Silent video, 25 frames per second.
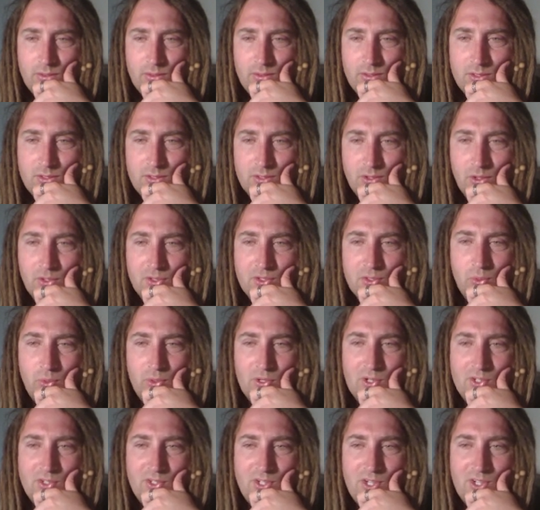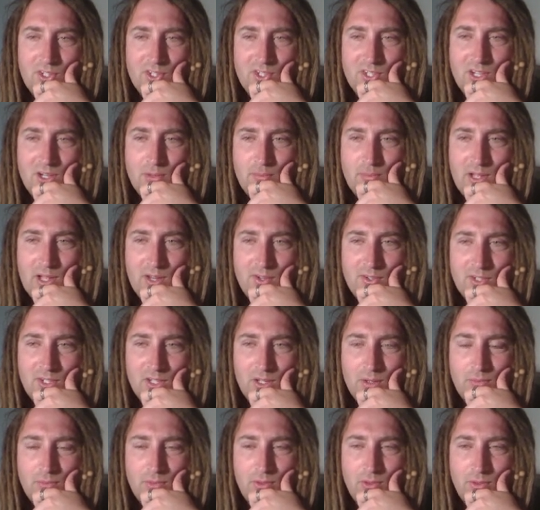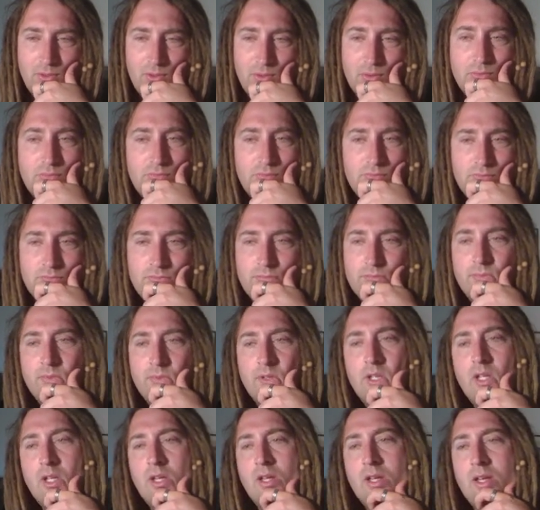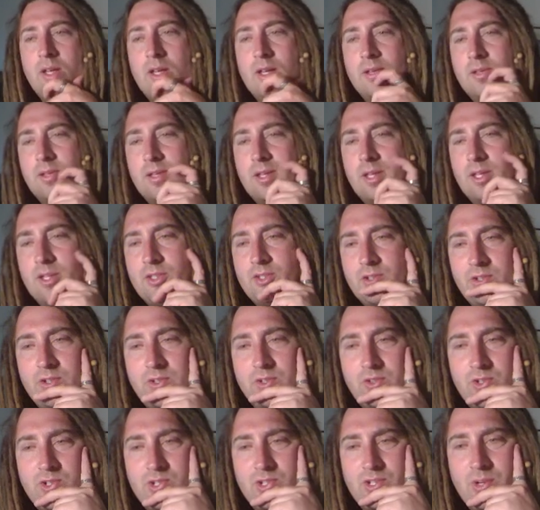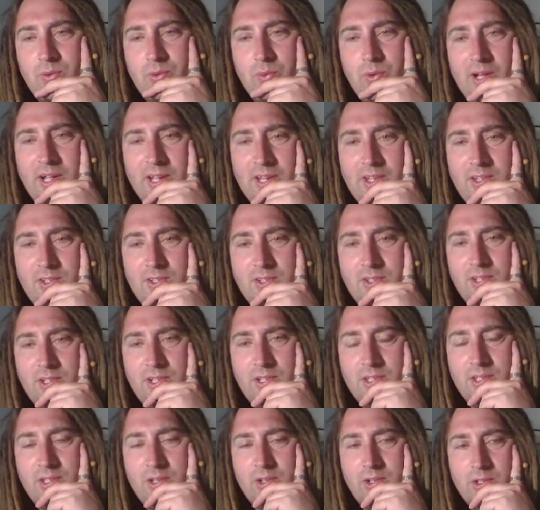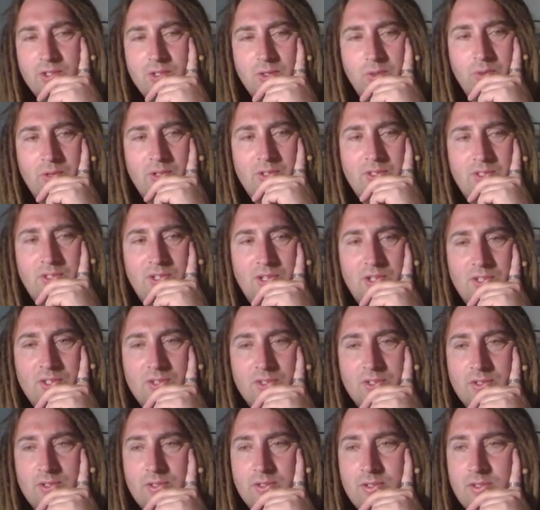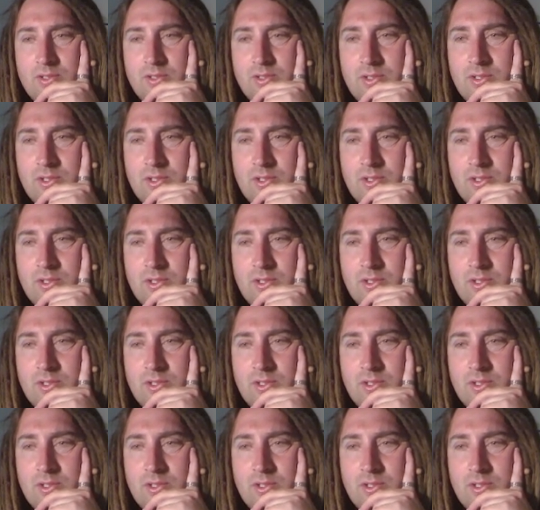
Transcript: is altcoin season about to come through? That's interesting. Why is the altcoin season?